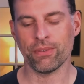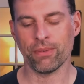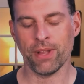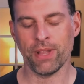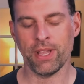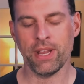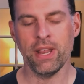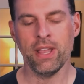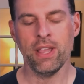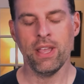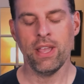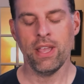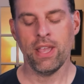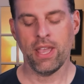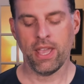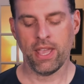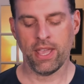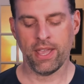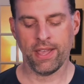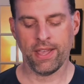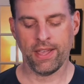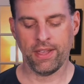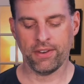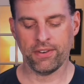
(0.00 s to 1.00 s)
right?
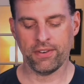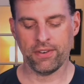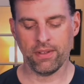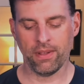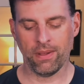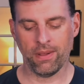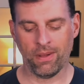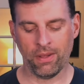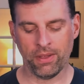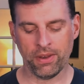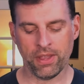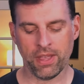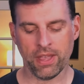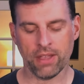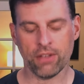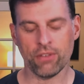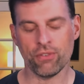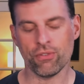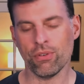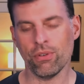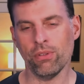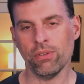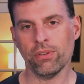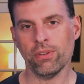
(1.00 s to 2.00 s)
And on a
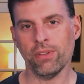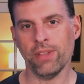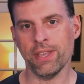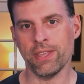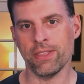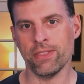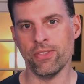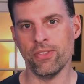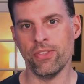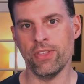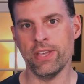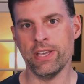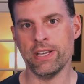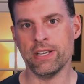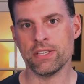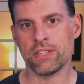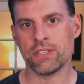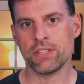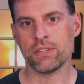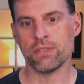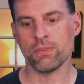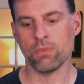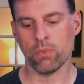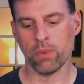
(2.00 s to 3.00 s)
controller like
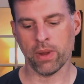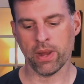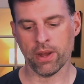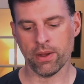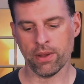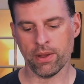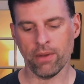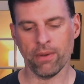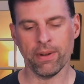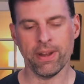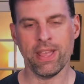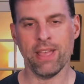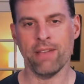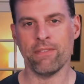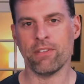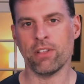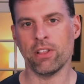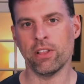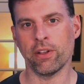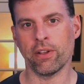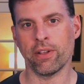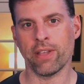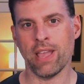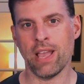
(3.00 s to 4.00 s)
this, where you already have
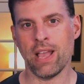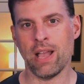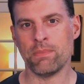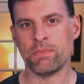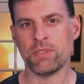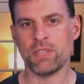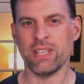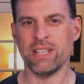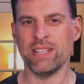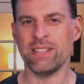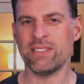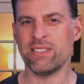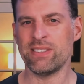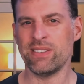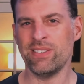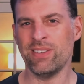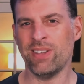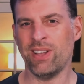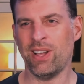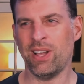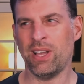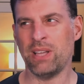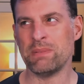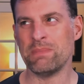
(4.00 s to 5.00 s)
clear caps, it's
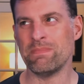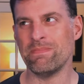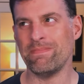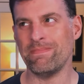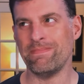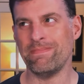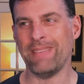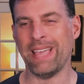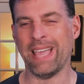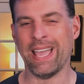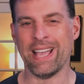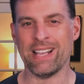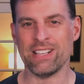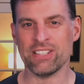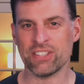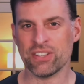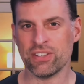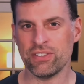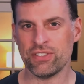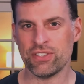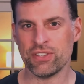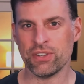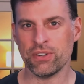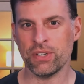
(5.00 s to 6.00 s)
not as
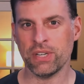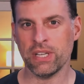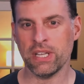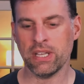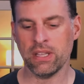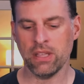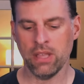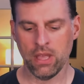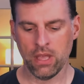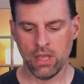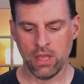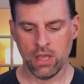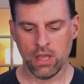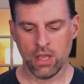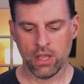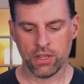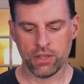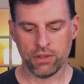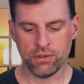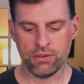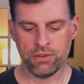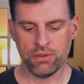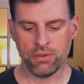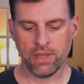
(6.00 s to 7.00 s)
concerning.
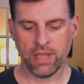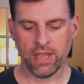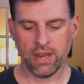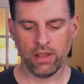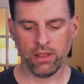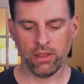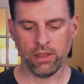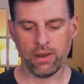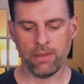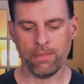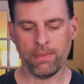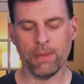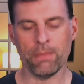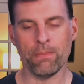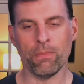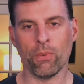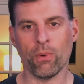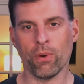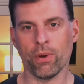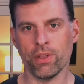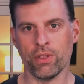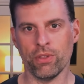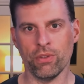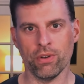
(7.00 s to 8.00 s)
You do get a little bit
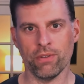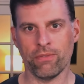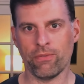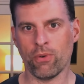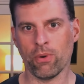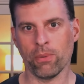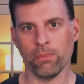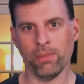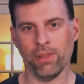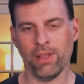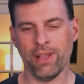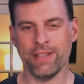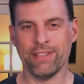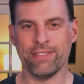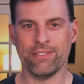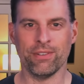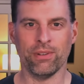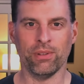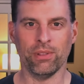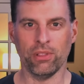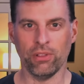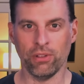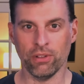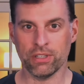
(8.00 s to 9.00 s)
more uniform light, so
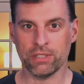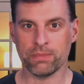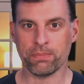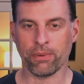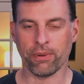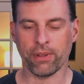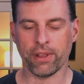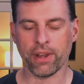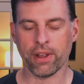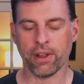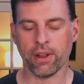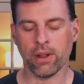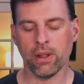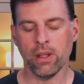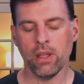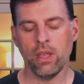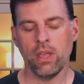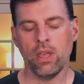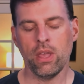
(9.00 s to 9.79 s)
it looks prettier.